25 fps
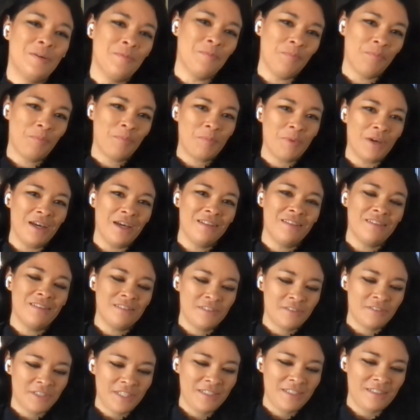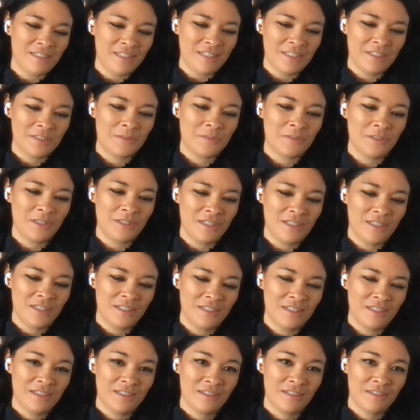But the three things
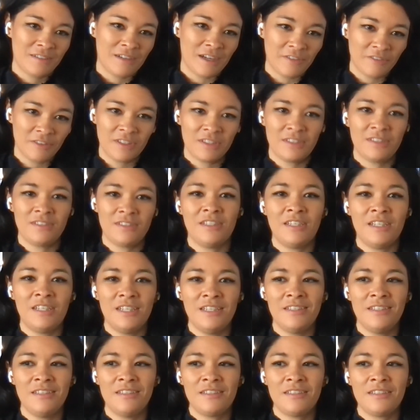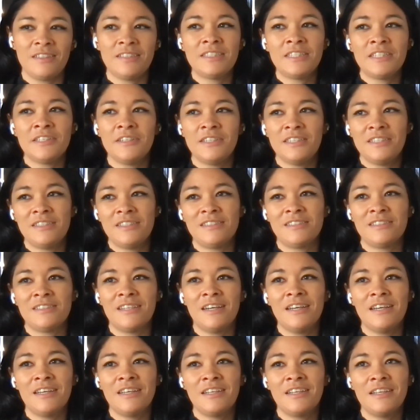were graphic design, interior
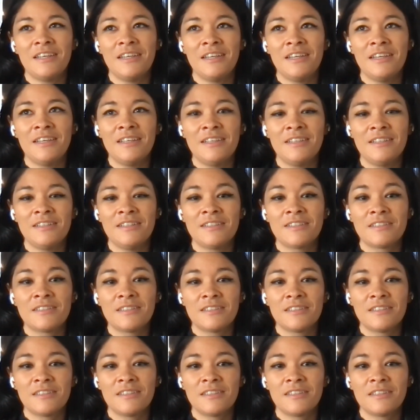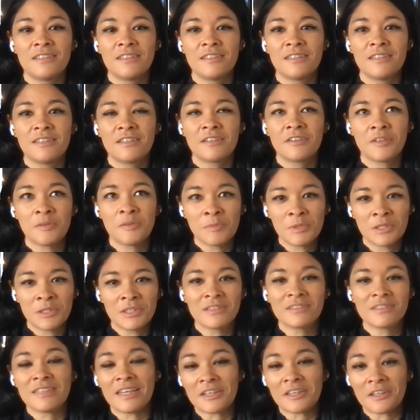design, and criminal
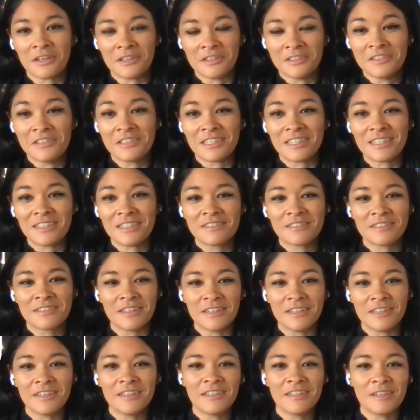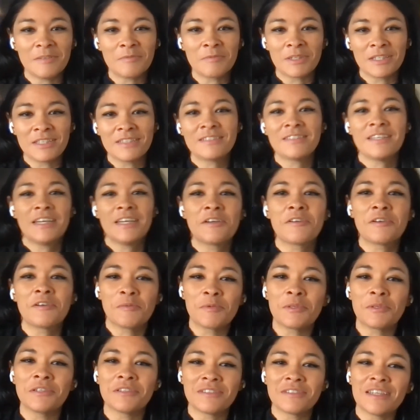psychology. So I'm going to say
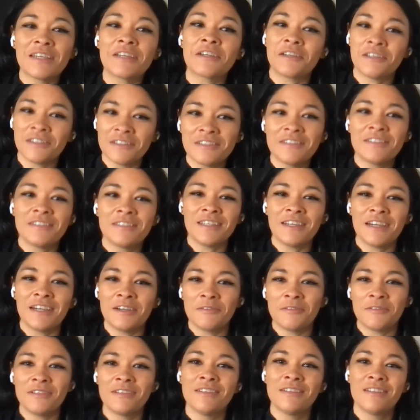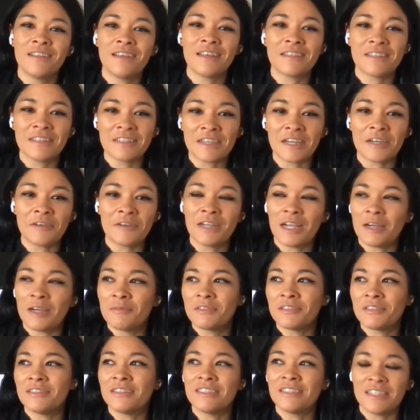criminal psychology. I think I would
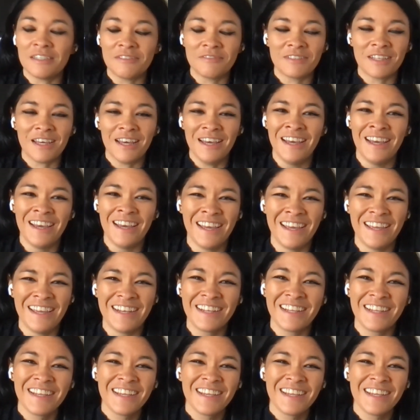absolutely love that.